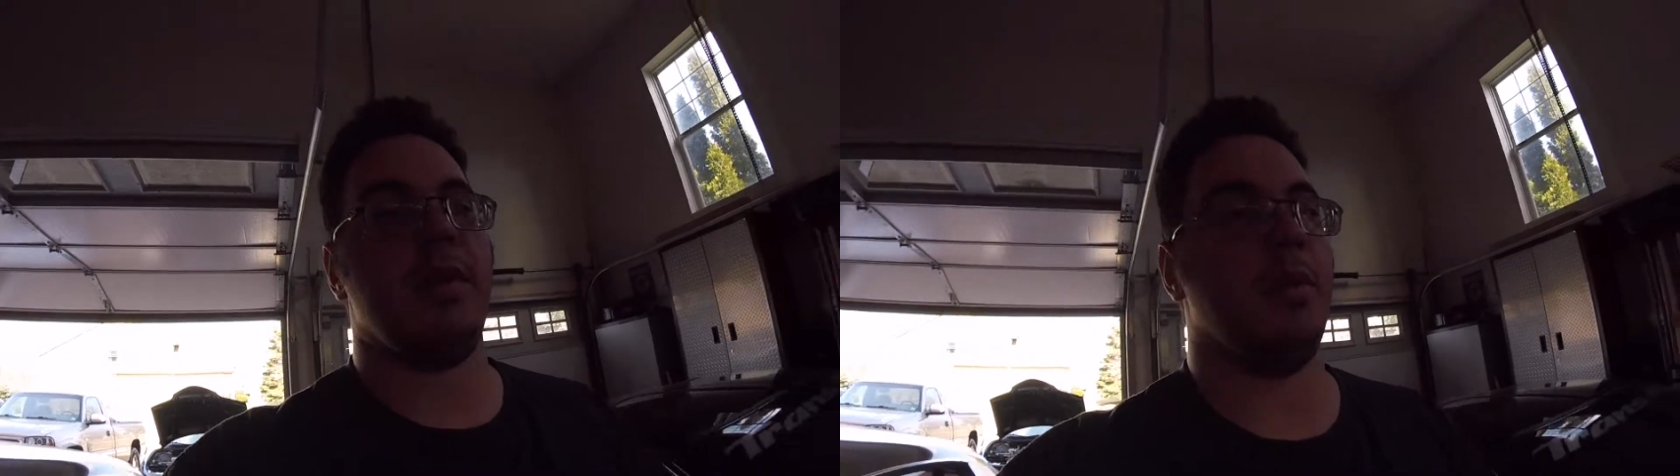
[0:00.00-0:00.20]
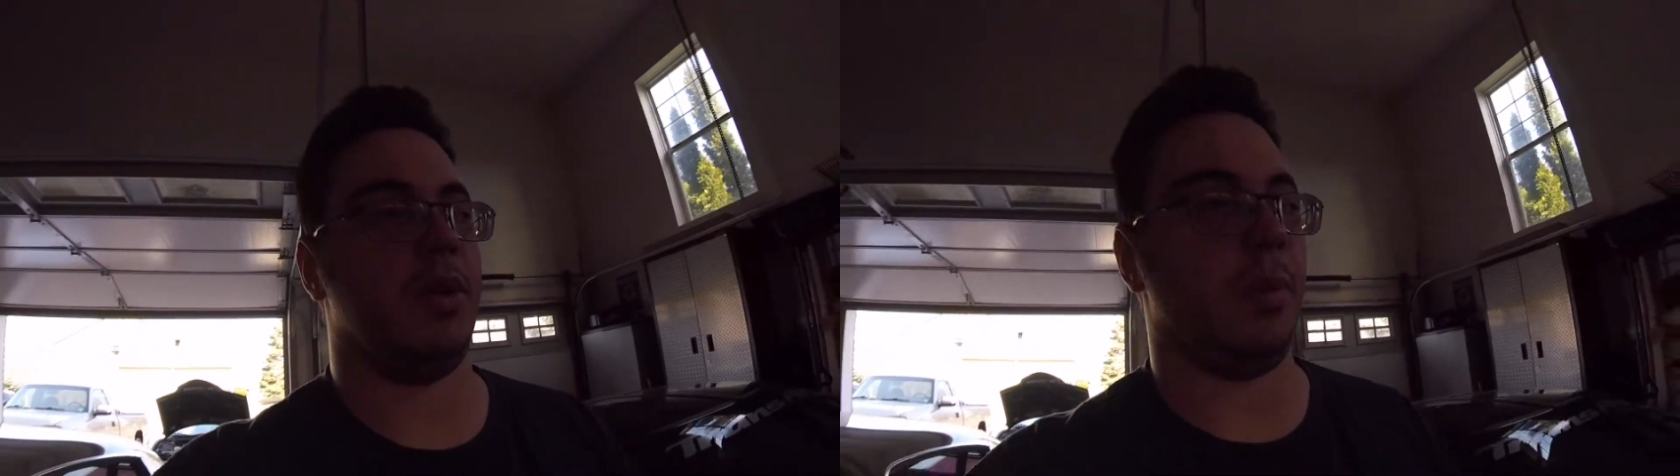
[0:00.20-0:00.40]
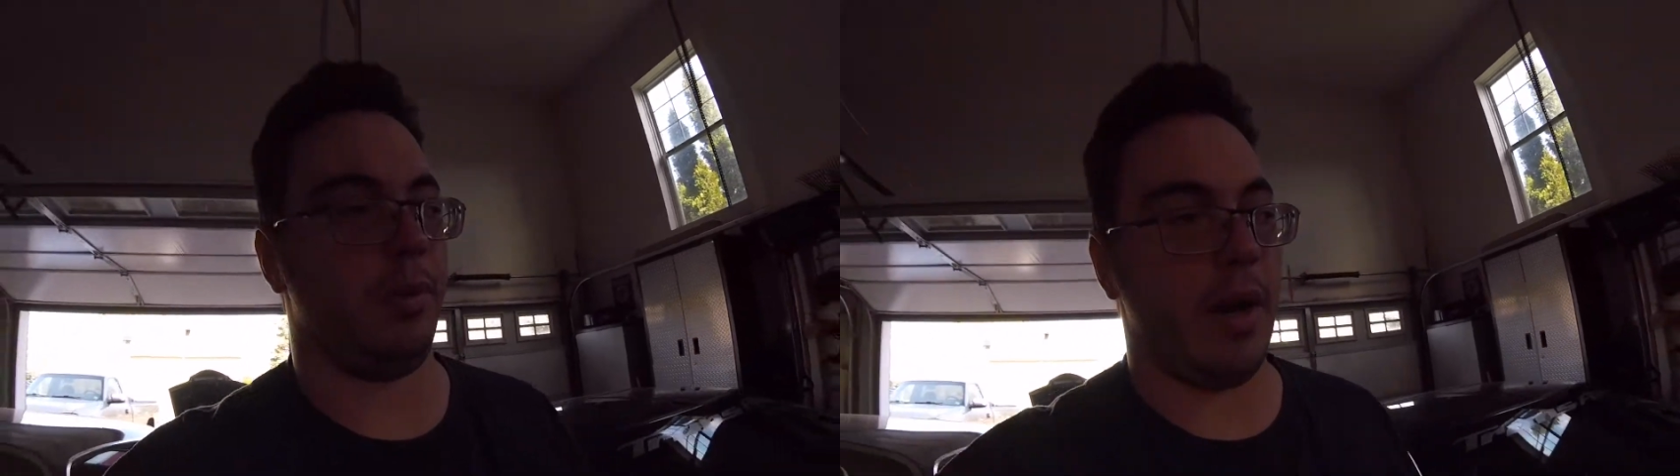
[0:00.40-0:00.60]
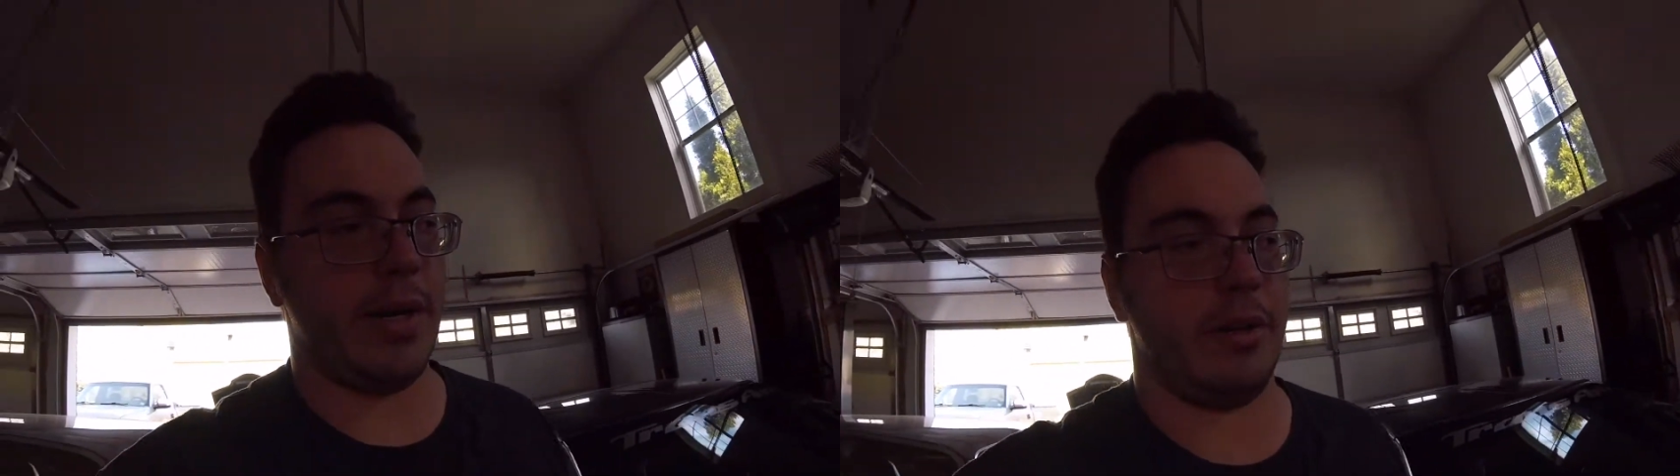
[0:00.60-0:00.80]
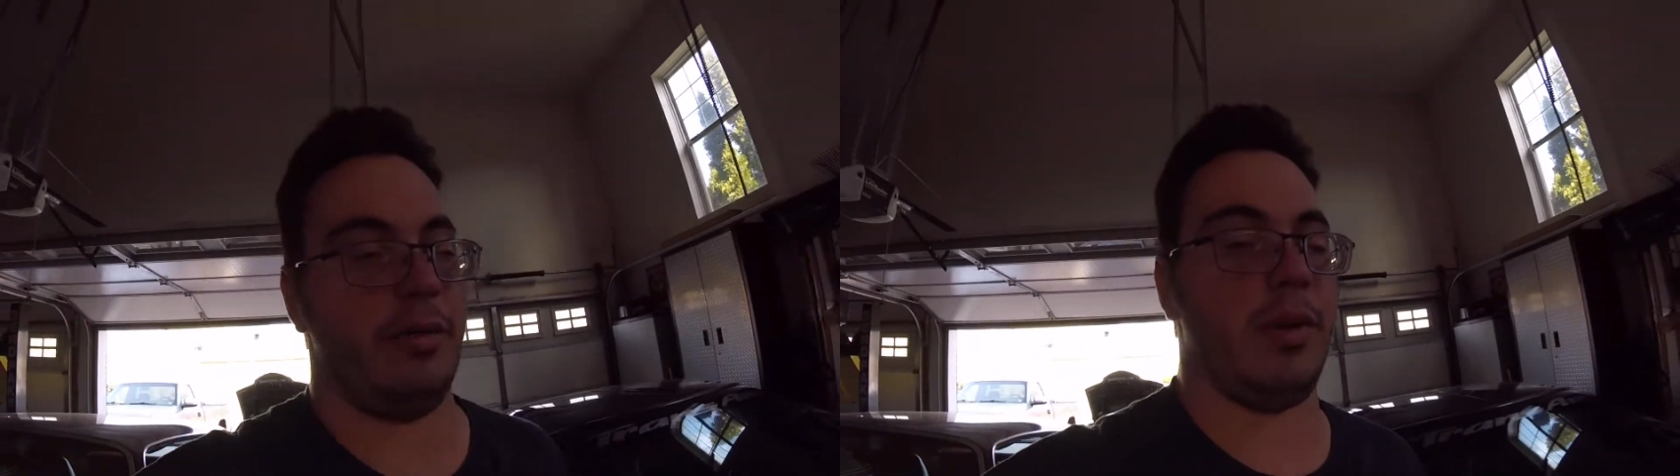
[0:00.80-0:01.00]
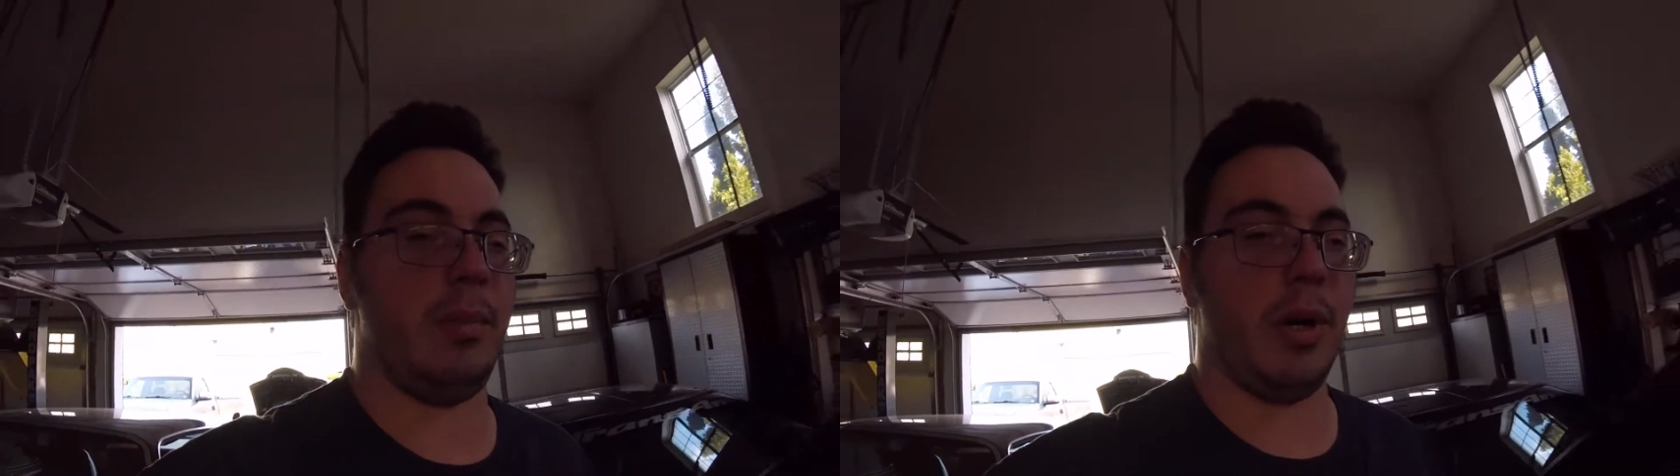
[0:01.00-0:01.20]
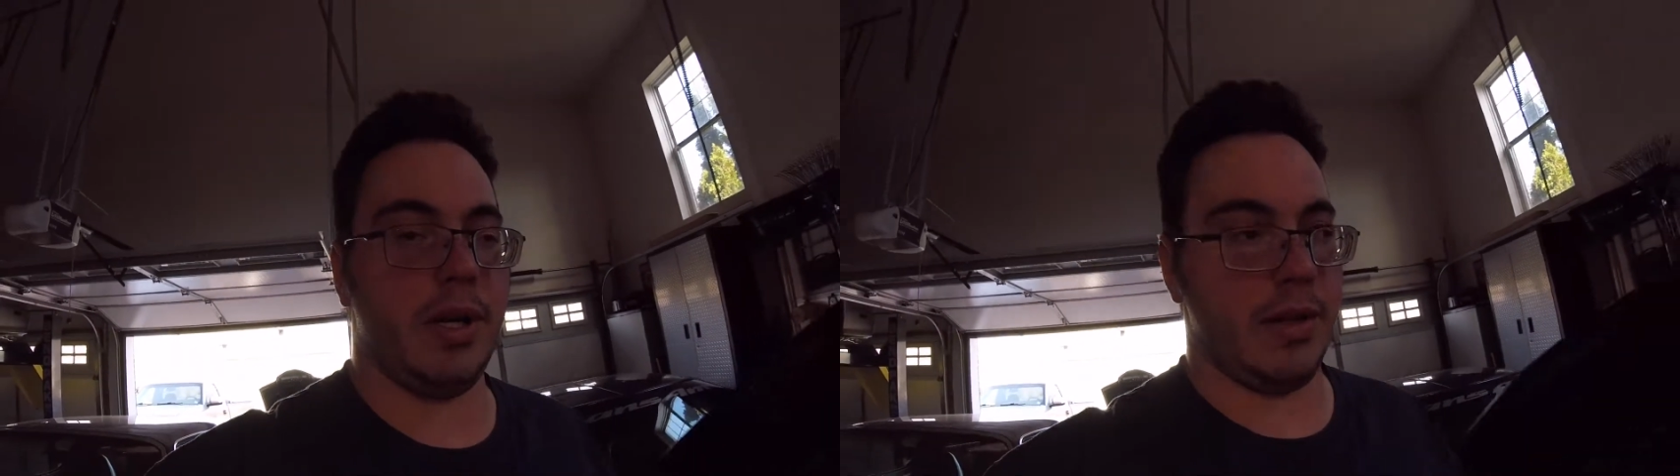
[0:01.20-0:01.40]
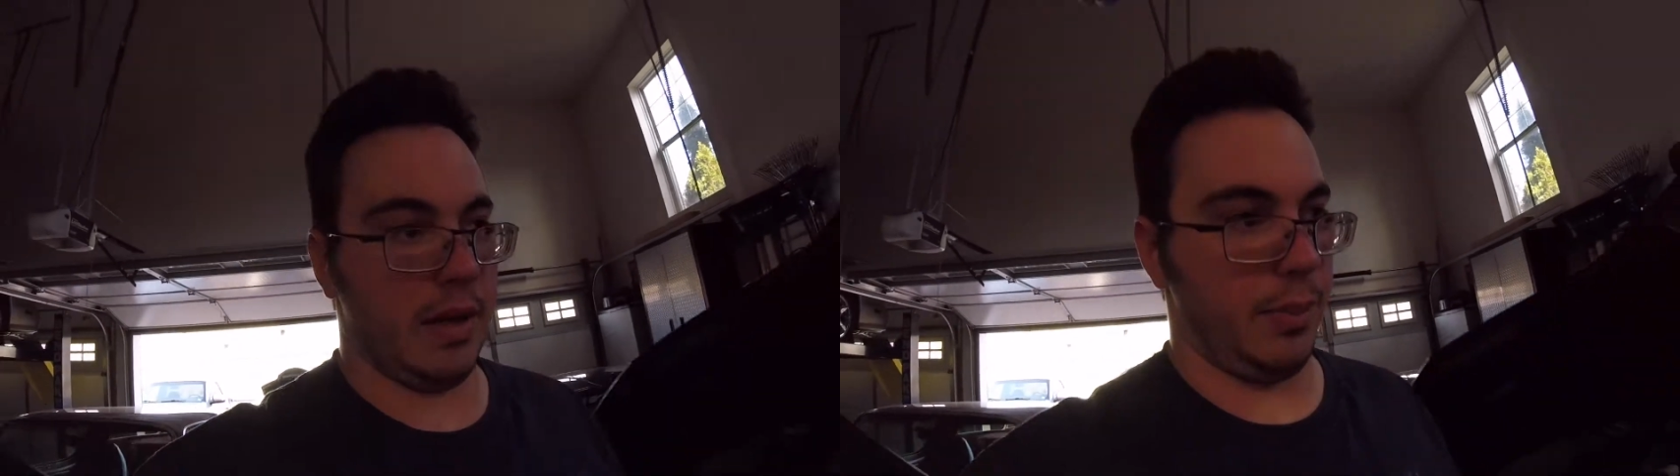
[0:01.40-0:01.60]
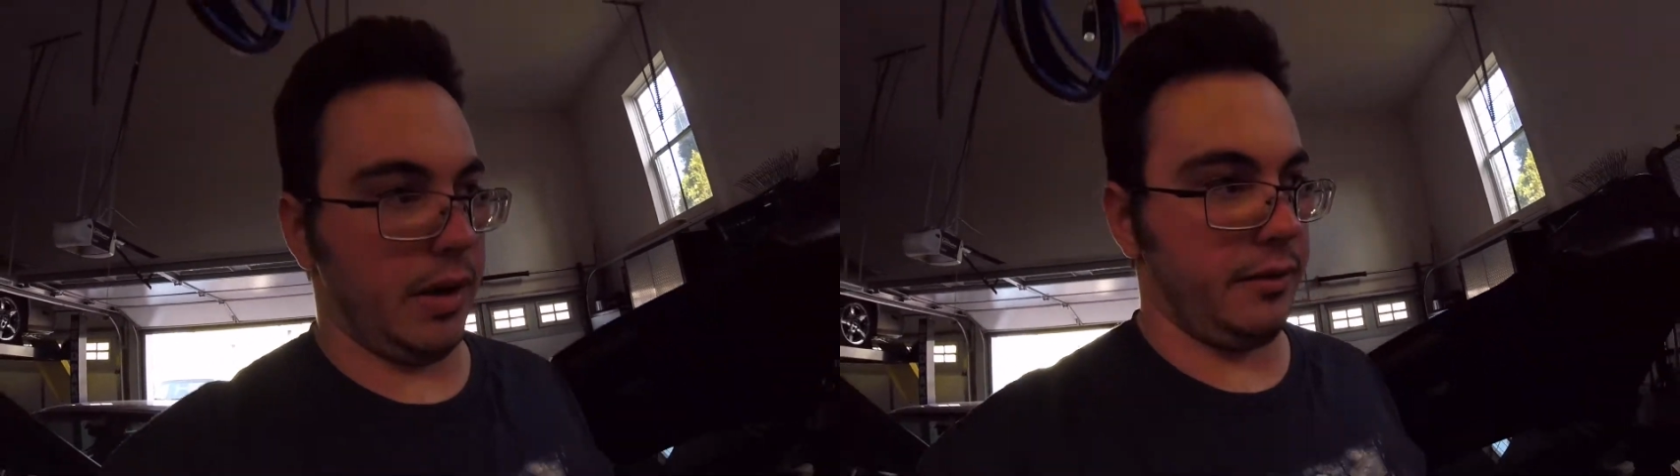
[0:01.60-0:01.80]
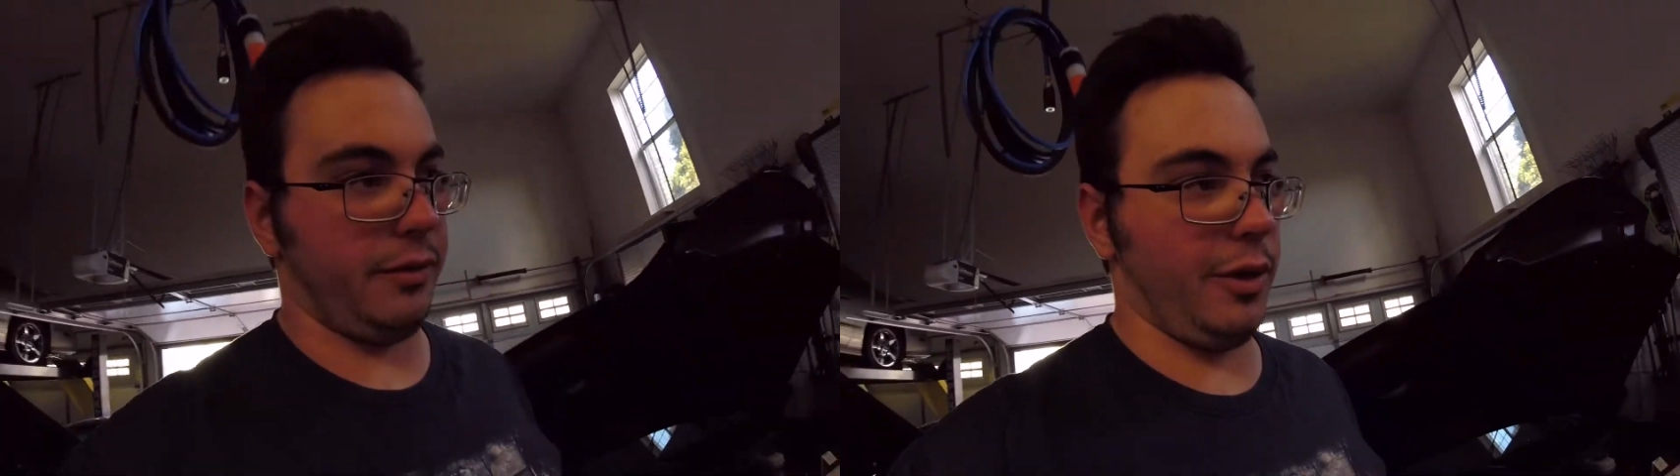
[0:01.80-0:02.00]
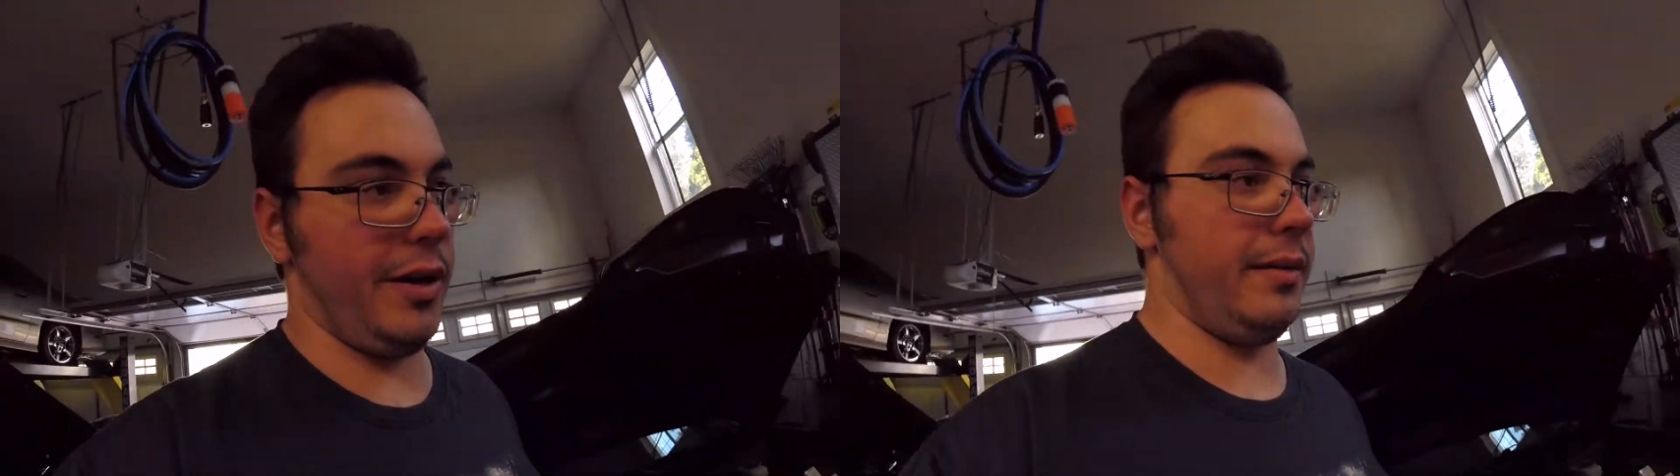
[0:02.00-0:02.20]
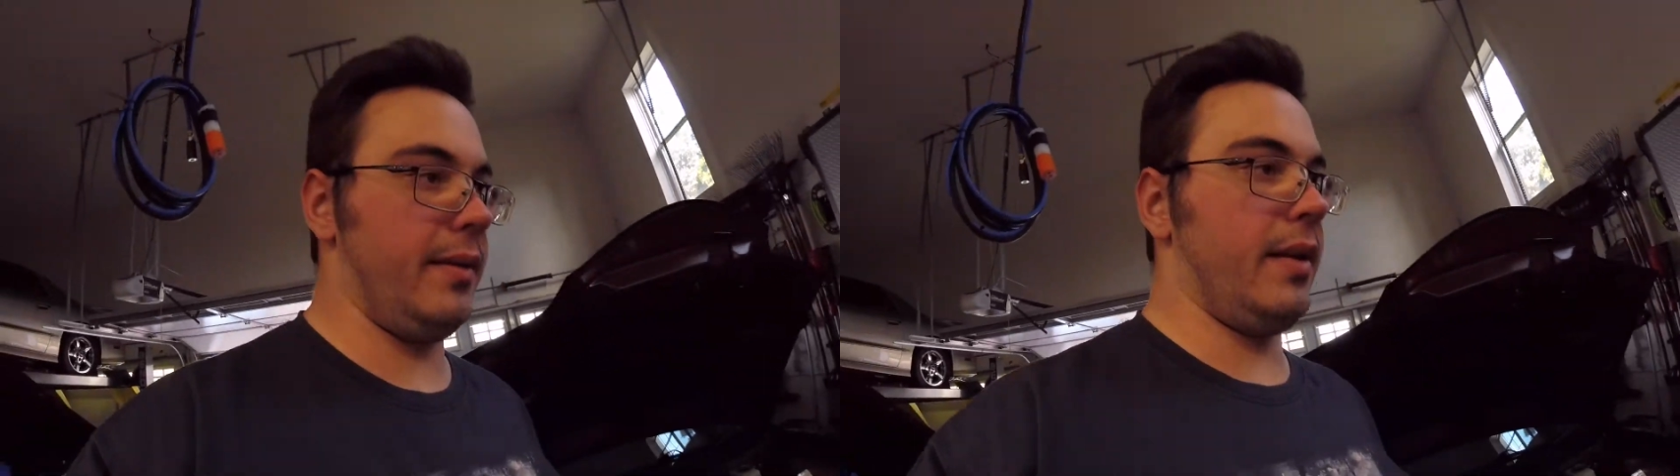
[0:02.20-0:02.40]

with the product for the money that I paid for it.